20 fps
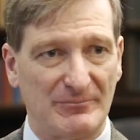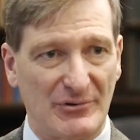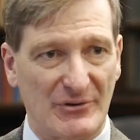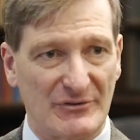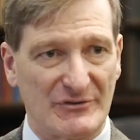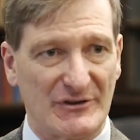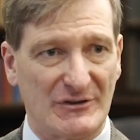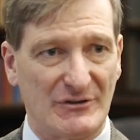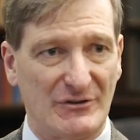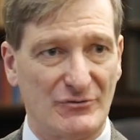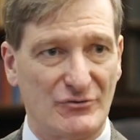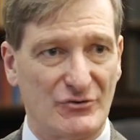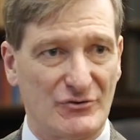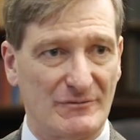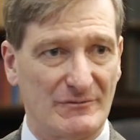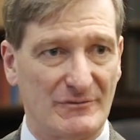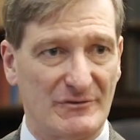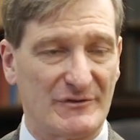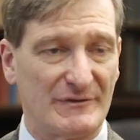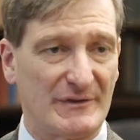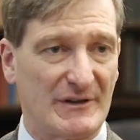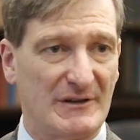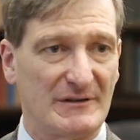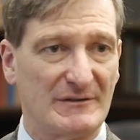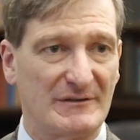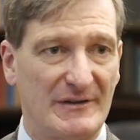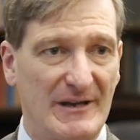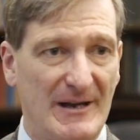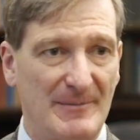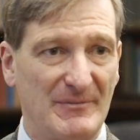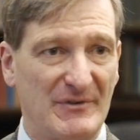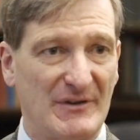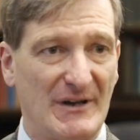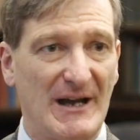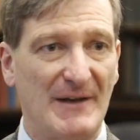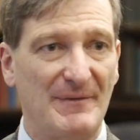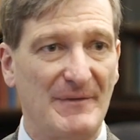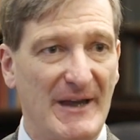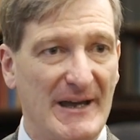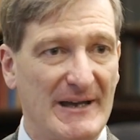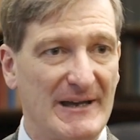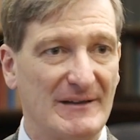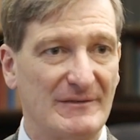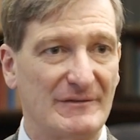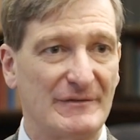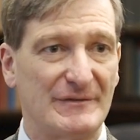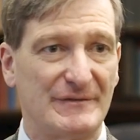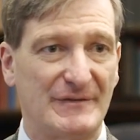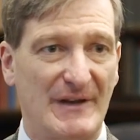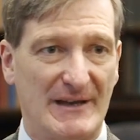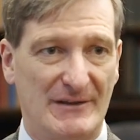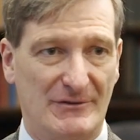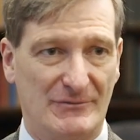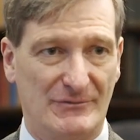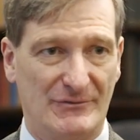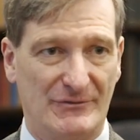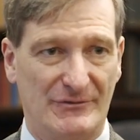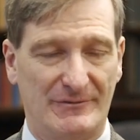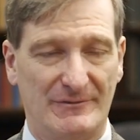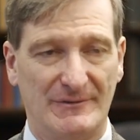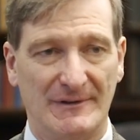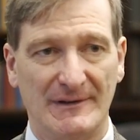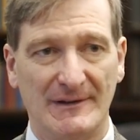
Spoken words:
prosecutions for contempt and they had failed.